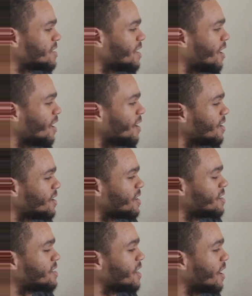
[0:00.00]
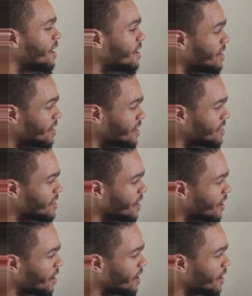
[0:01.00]
ta, ta,
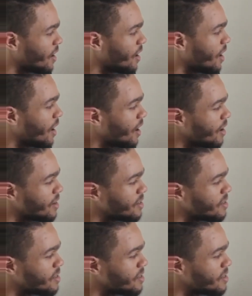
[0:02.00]
ta, ah,